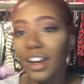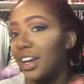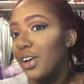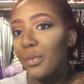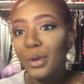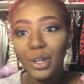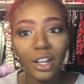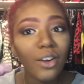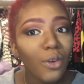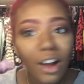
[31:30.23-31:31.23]
I couldn't wear
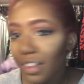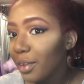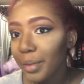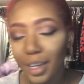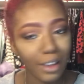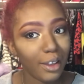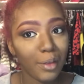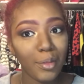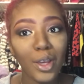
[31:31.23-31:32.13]
no other makeup.